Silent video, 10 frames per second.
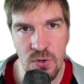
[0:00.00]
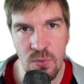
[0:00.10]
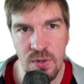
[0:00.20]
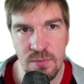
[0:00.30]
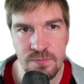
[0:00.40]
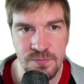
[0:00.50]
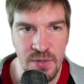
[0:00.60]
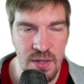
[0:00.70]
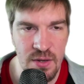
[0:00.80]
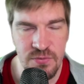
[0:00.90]
So
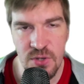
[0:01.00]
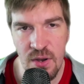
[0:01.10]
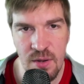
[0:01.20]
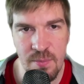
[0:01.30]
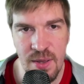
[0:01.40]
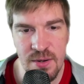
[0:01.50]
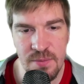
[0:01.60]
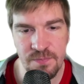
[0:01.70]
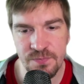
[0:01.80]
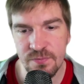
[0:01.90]
enough talk about
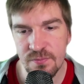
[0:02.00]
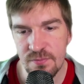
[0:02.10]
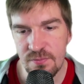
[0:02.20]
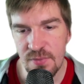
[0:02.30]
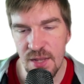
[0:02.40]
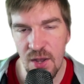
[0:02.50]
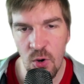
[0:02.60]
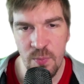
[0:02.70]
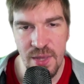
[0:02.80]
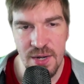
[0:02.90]
it.
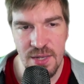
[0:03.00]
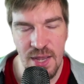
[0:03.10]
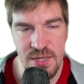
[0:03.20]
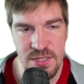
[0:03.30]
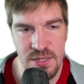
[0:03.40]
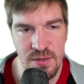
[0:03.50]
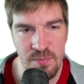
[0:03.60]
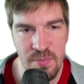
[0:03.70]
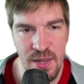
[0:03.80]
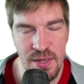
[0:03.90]
I hope that it
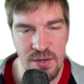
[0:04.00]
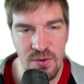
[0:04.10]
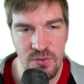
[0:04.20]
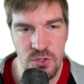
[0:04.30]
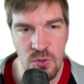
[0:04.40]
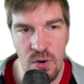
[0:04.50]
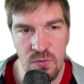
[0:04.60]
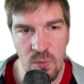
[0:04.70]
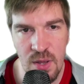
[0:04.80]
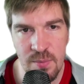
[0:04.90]
hasn't been too
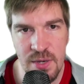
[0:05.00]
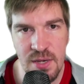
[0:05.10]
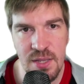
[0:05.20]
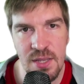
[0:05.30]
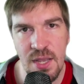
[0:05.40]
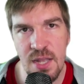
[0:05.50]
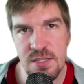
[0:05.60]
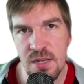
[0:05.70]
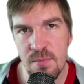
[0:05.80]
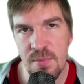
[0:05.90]
overwhelming.
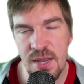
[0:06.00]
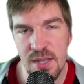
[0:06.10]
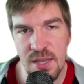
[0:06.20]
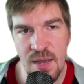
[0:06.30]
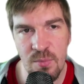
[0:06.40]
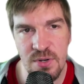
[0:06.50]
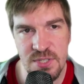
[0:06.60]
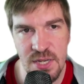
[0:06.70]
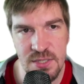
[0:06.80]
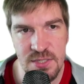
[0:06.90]
It's going to make a lot
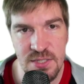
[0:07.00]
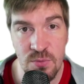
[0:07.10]
more sense.